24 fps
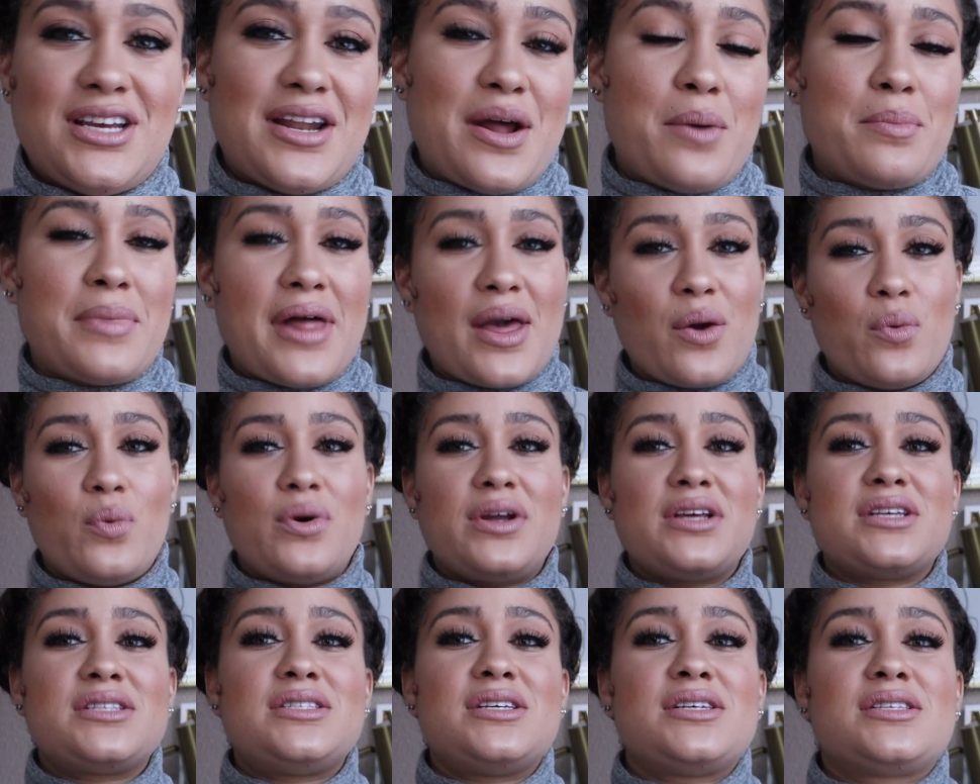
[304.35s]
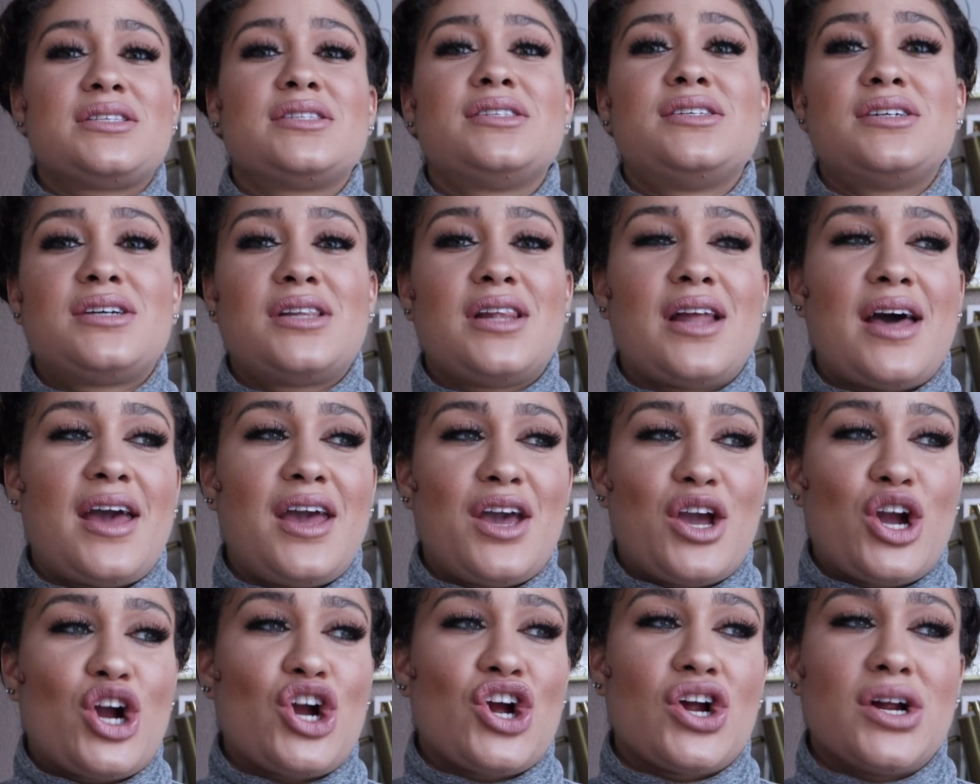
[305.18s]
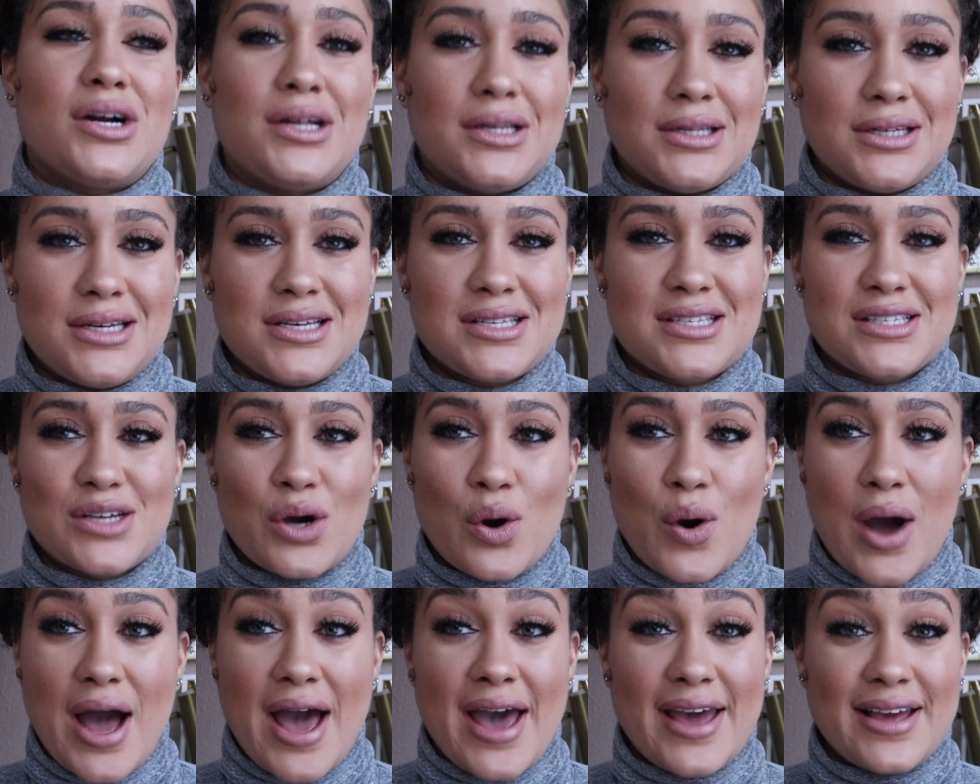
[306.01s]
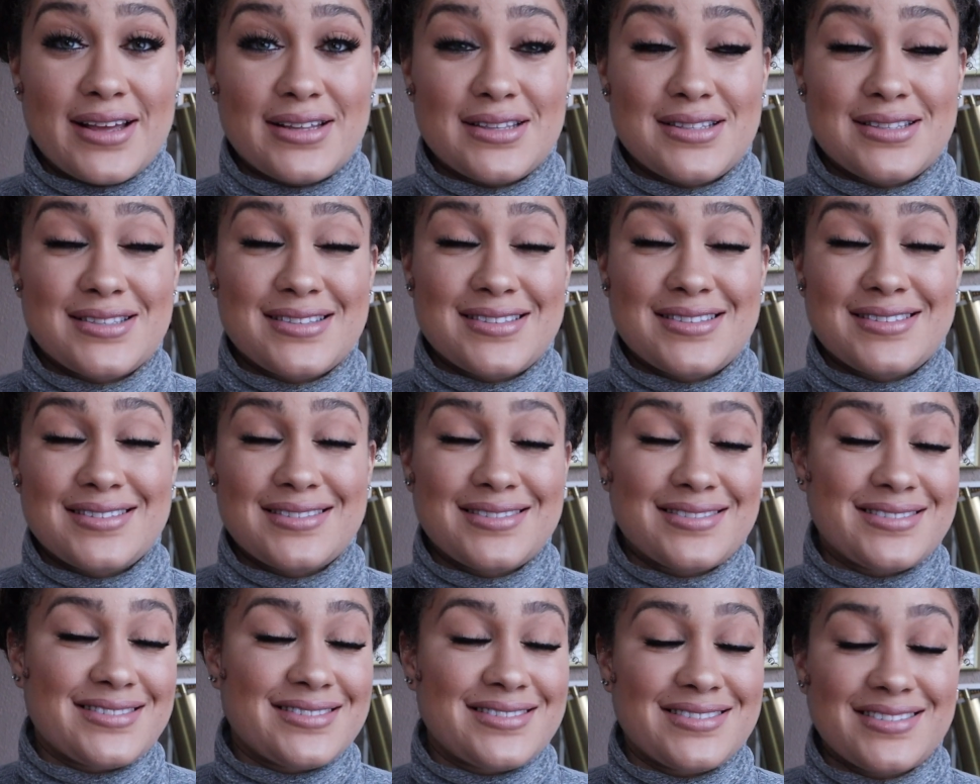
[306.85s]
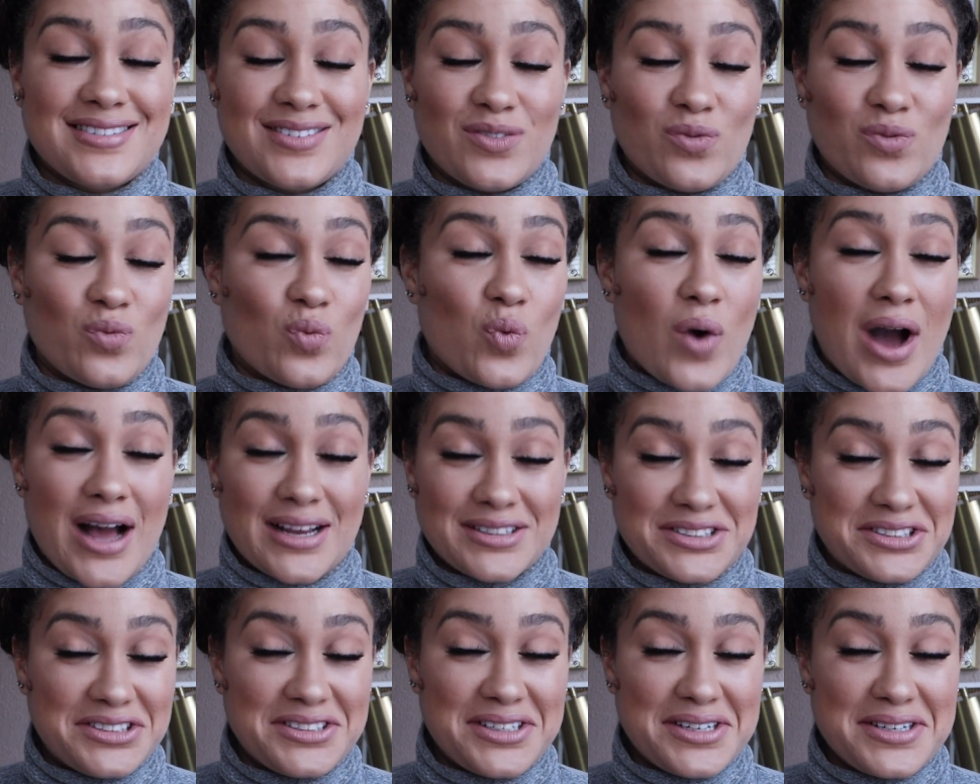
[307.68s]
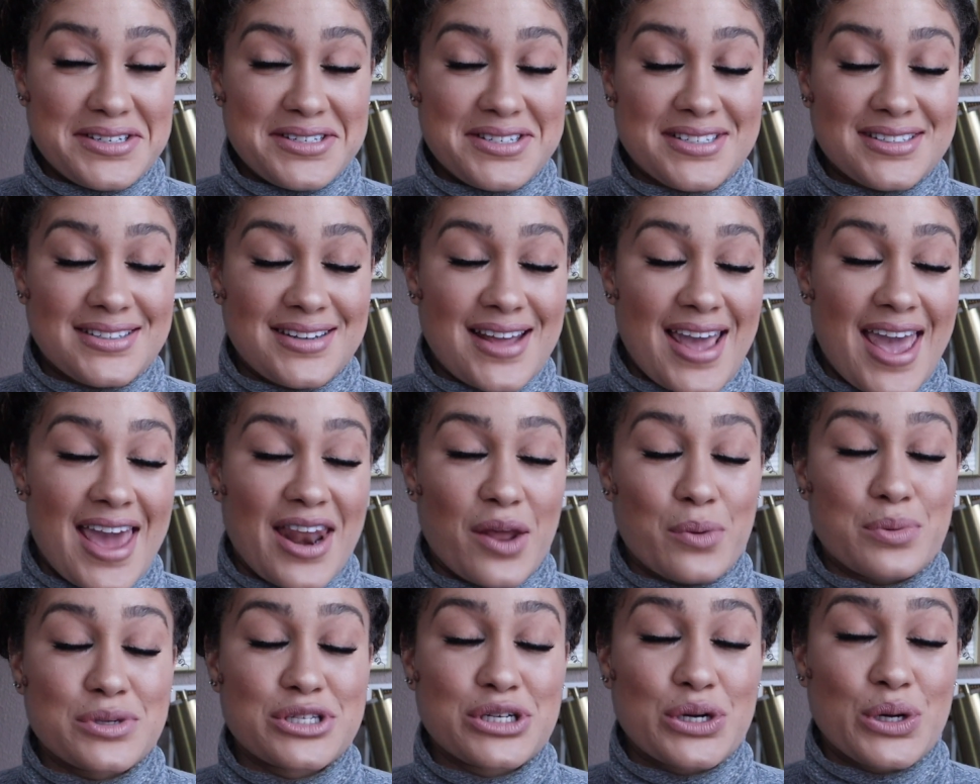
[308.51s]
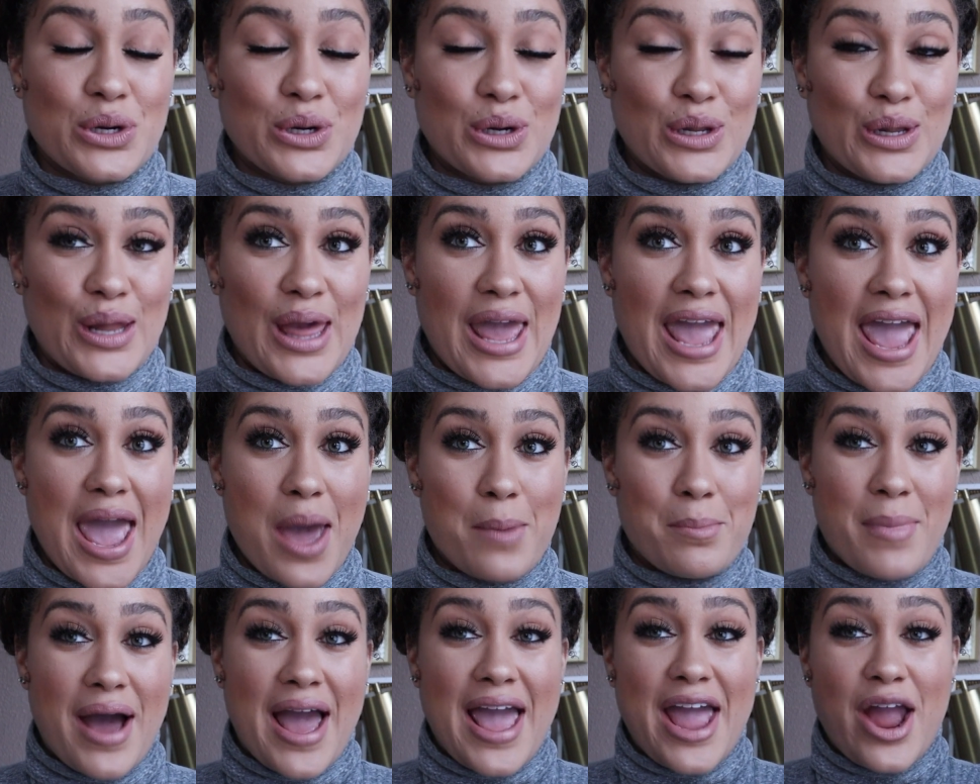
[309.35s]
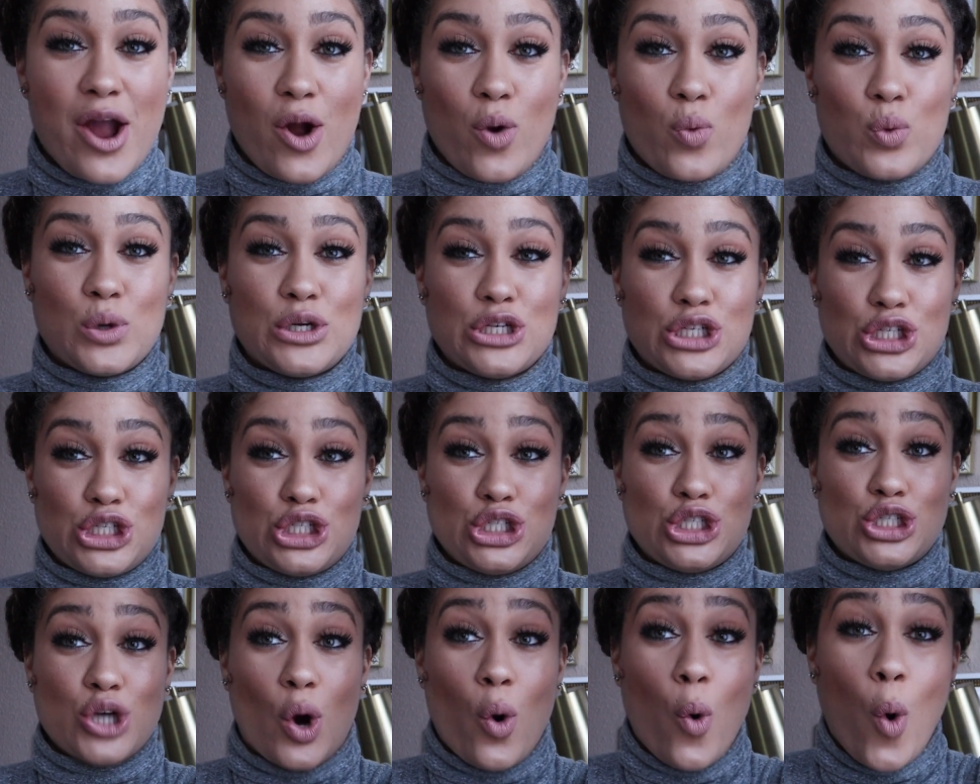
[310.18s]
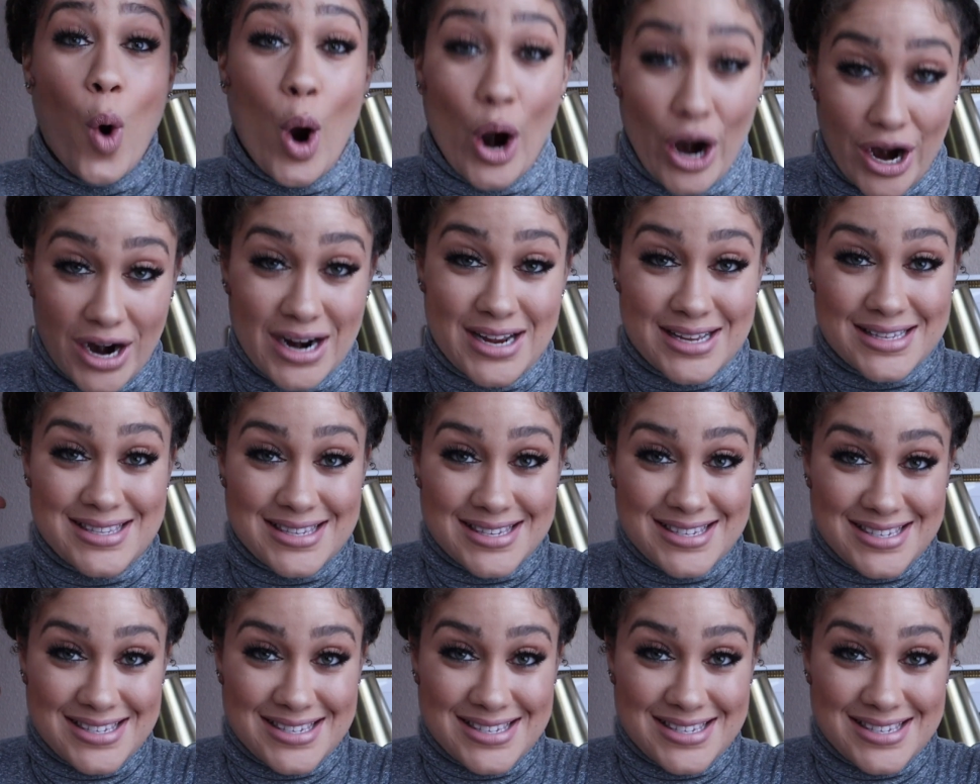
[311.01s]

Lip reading: it. I'm like, what does this look like curly? So I washed it, and it was curly, and my hair was short.